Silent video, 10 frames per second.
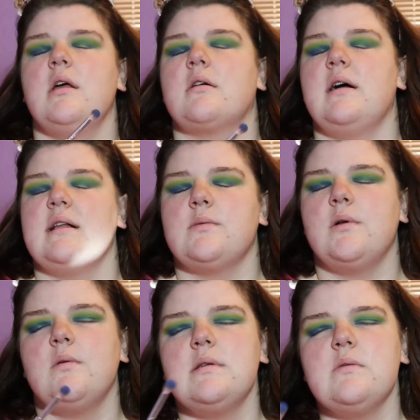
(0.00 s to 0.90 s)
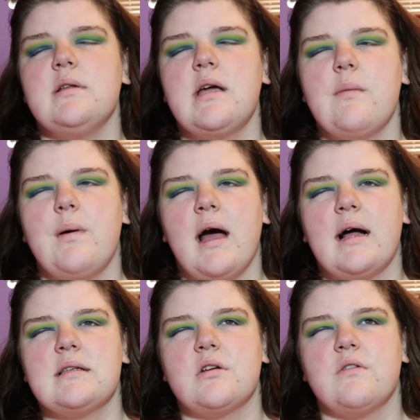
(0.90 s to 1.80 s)
class. Well, it wasn't really a
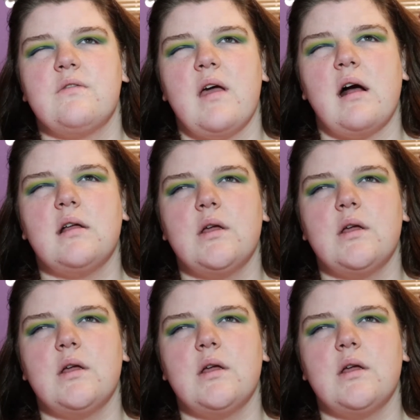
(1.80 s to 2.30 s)
pass or fail.